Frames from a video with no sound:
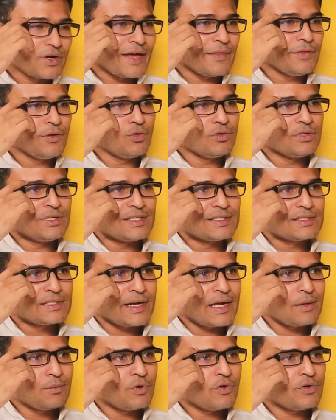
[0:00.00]
can you
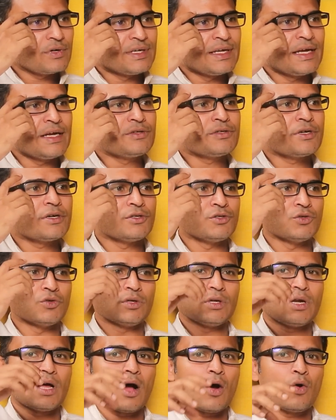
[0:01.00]
describe your day
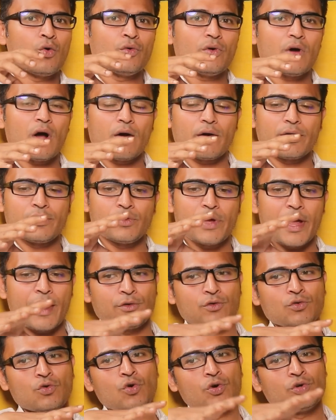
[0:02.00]
schedule? How you
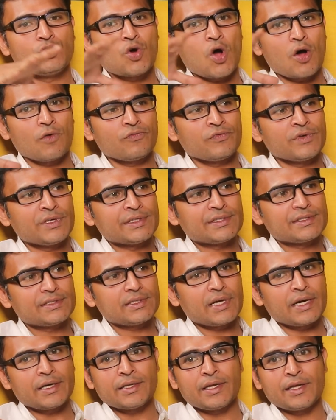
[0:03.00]
have to go to office
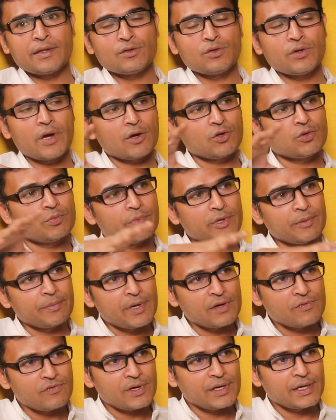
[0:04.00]
and then you have to
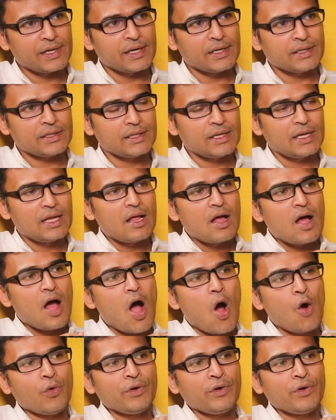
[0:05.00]
prepare for GATE. How